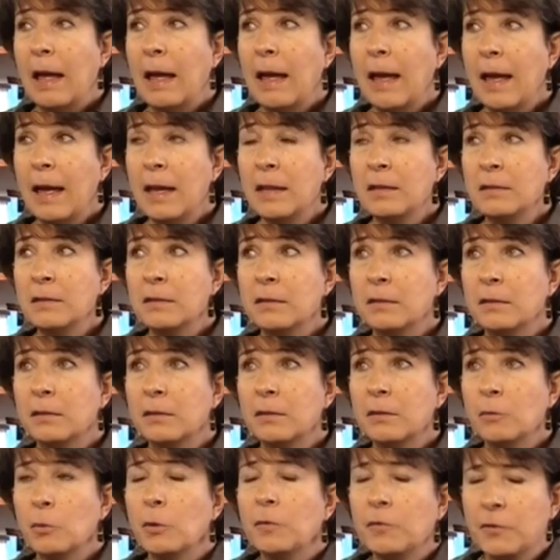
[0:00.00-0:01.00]
And
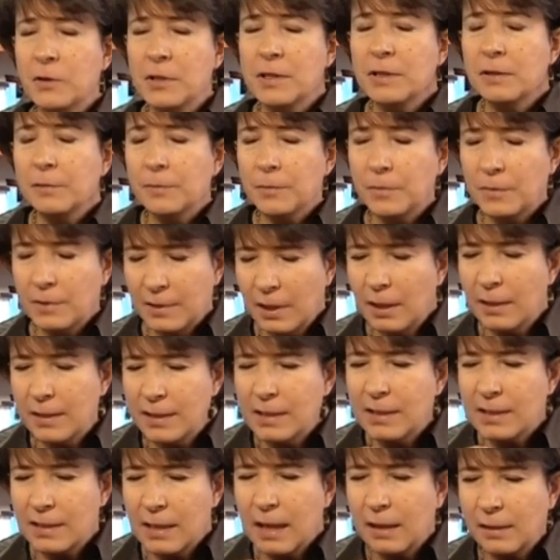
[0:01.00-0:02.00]
well, first, tell
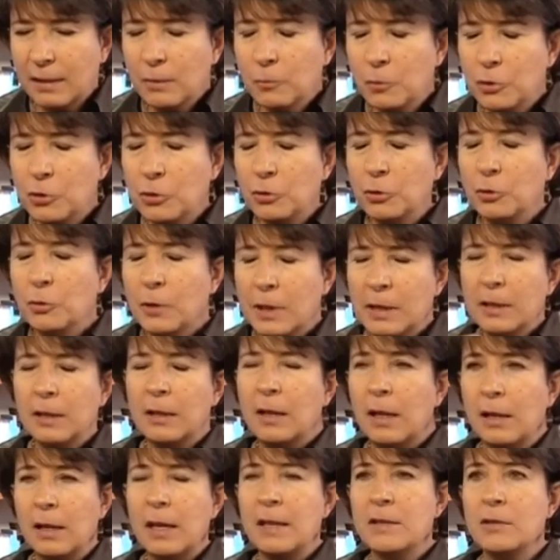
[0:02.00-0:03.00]
us exactly what you do, and
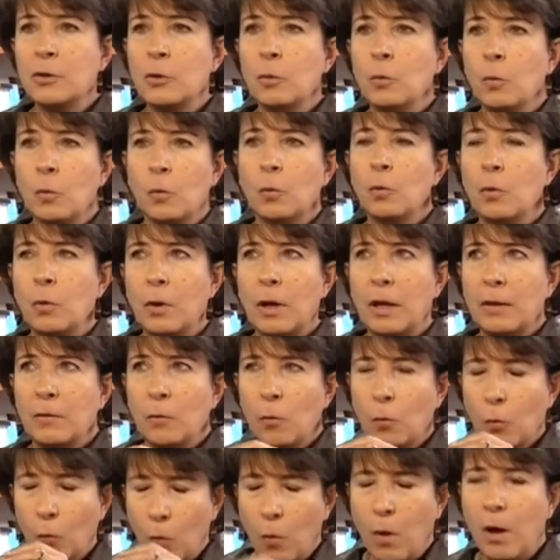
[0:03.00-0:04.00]
then I'll ask you
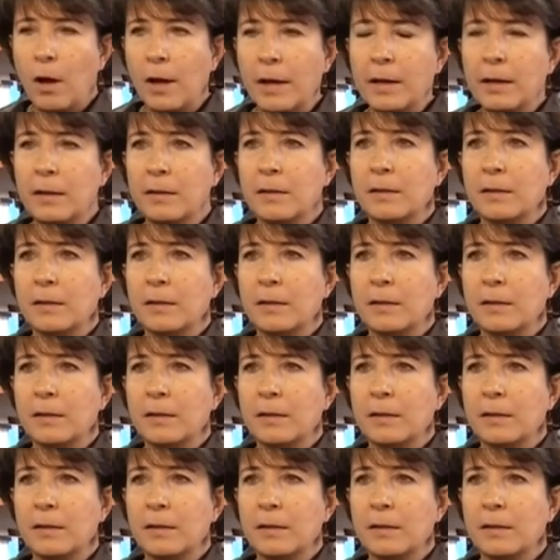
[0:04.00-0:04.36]
why.